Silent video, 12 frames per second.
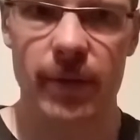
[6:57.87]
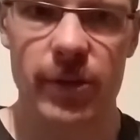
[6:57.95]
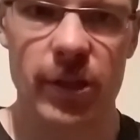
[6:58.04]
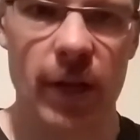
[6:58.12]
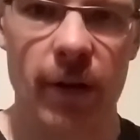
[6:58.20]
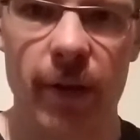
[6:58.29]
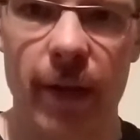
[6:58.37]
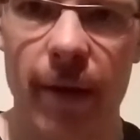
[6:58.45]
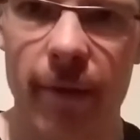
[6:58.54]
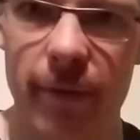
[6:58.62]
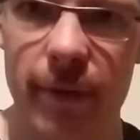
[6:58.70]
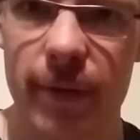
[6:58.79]
channel that I
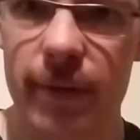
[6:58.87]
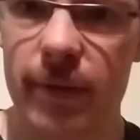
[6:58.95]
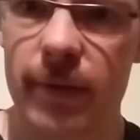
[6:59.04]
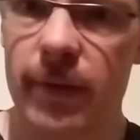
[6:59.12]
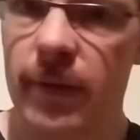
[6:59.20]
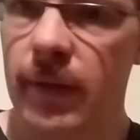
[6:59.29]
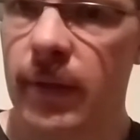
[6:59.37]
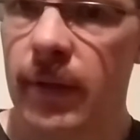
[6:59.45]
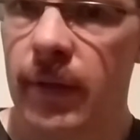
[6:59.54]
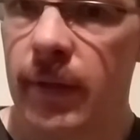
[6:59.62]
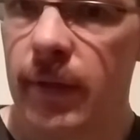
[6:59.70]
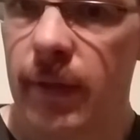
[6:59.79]
would
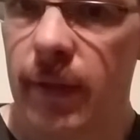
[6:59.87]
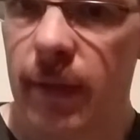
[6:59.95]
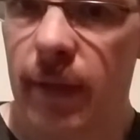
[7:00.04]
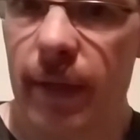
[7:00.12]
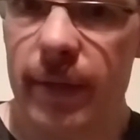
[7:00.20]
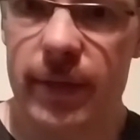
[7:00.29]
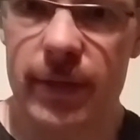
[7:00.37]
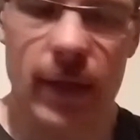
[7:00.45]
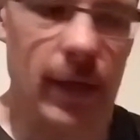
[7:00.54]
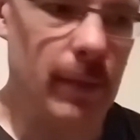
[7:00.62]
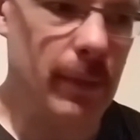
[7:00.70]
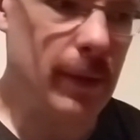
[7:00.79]
like to
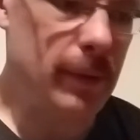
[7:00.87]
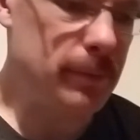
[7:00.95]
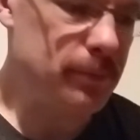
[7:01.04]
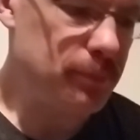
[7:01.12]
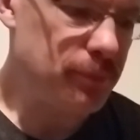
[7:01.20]
talk about.